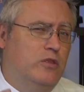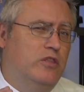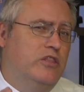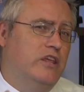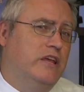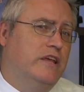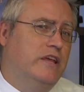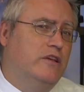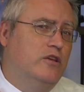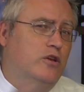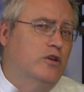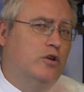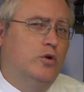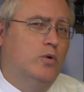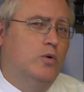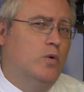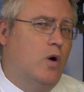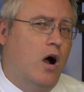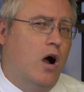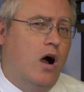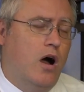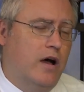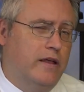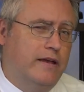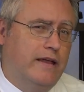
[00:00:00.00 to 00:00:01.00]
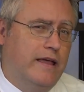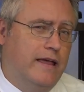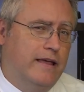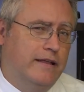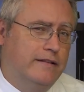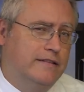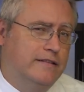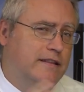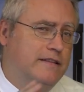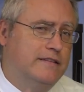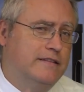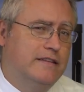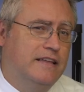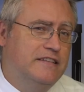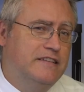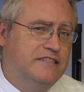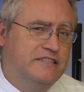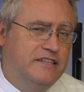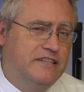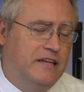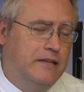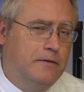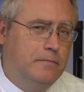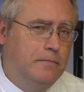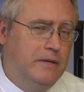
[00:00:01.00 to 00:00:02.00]
the new hot end that they
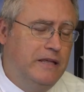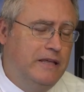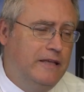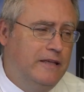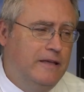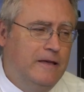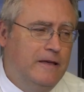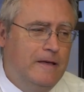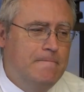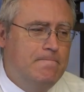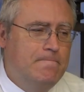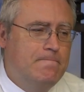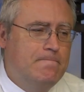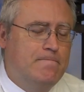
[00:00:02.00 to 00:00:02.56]
sent me